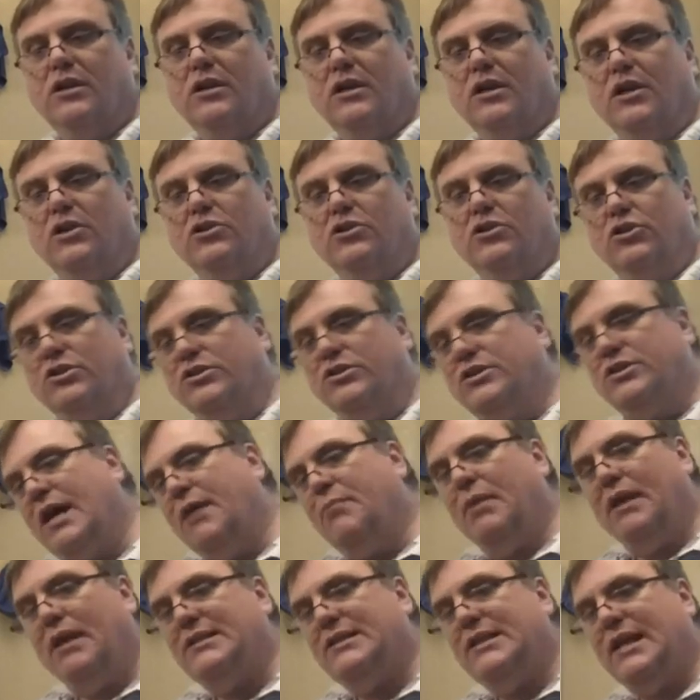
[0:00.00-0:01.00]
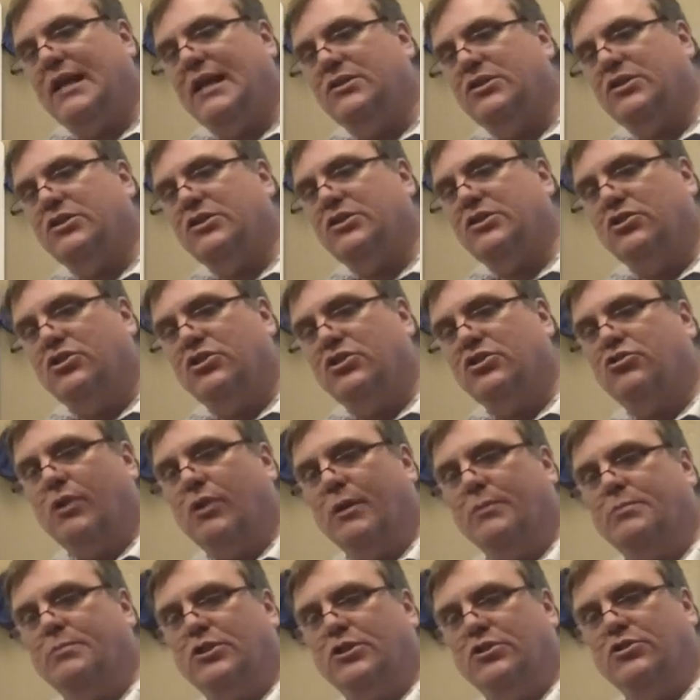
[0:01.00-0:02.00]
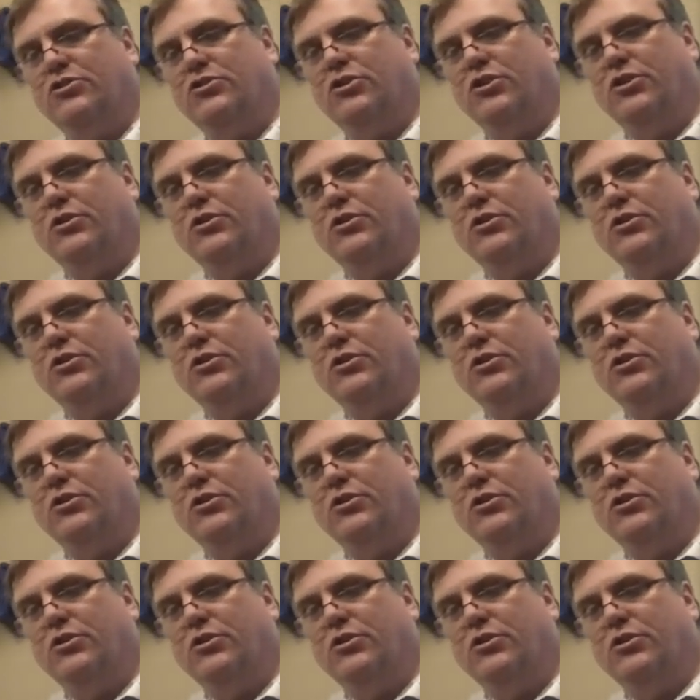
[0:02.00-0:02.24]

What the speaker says: So does that make sense as a description to you?